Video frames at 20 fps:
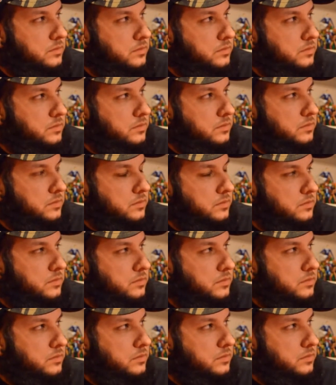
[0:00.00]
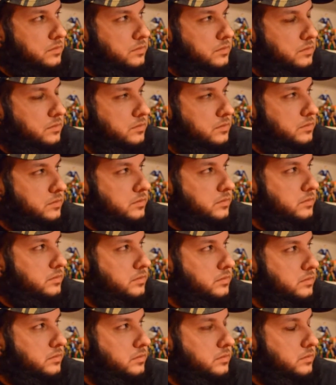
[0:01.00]

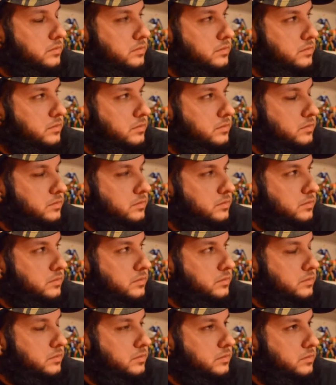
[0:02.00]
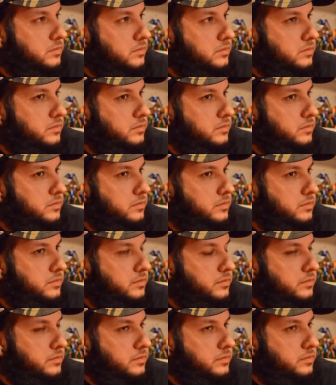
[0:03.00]

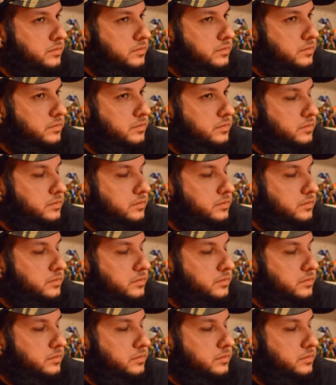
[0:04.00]
[no speech]